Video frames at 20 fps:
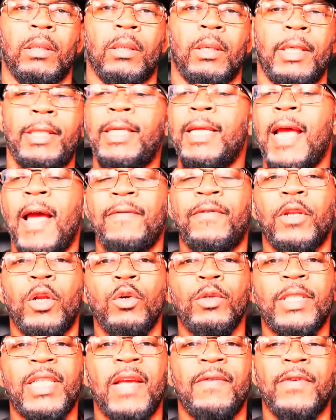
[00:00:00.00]
Then, after
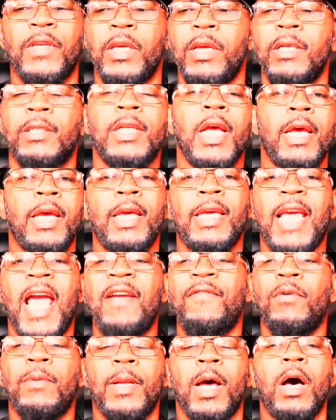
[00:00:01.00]
those seven years, he gave
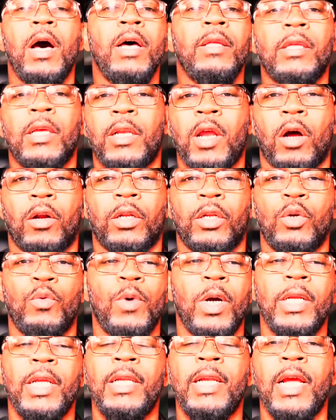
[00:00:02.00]
him the other daughter, the
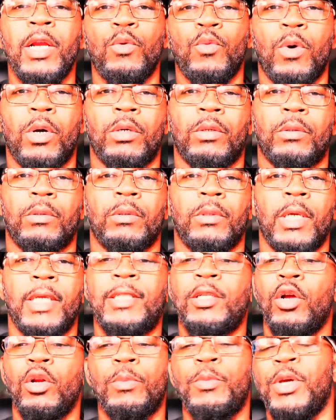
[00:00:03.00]
one he didn't want, and
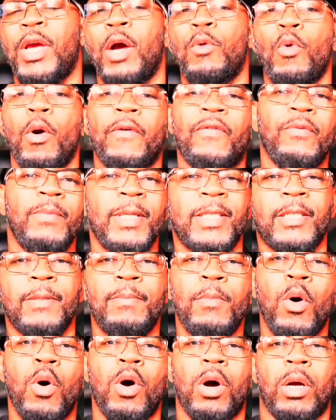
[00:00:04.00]
told him, You got to work for me some
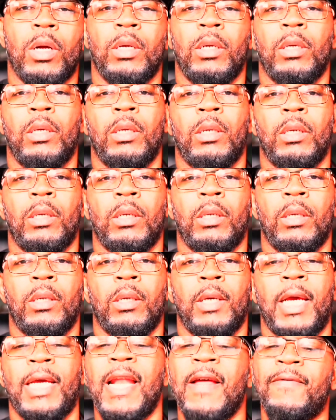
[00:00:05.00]
more.
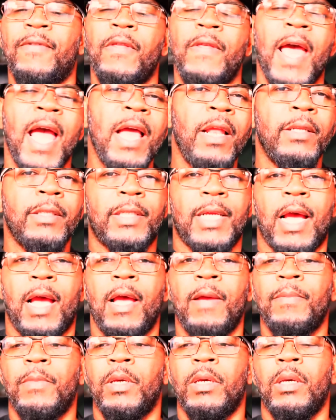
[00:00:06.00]
And after that
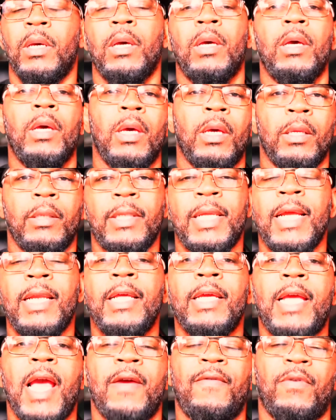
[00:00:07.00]
time, then he
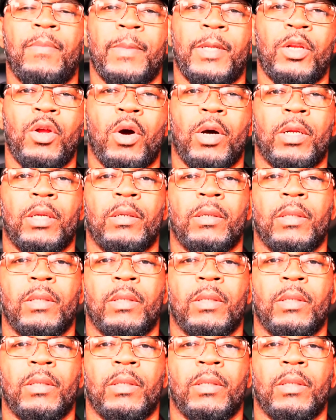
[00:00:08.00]
gave him a daughter.